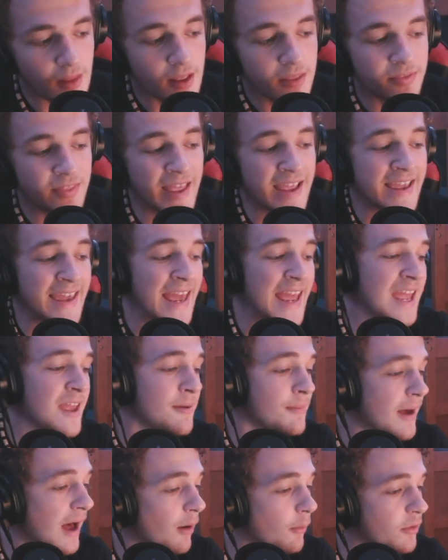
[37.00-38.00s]
they
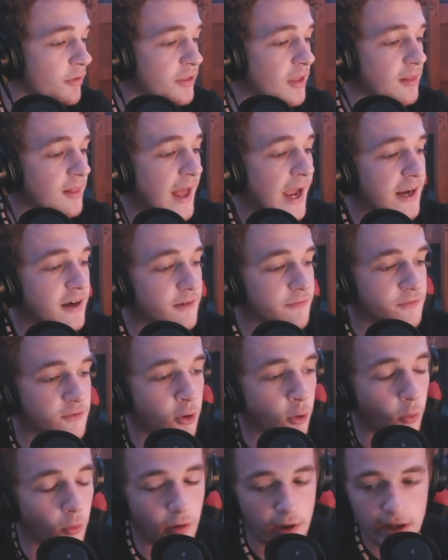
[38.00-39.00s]
came out with a line of
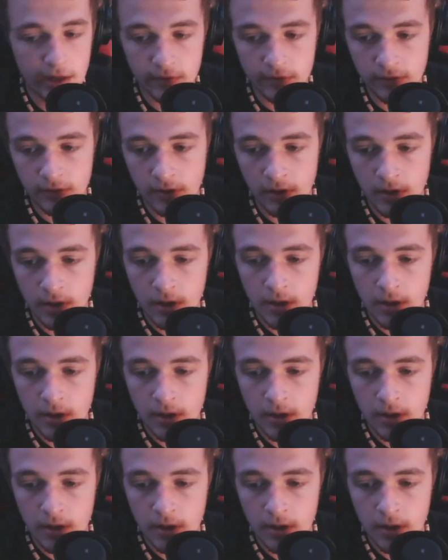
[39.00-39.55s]
toys.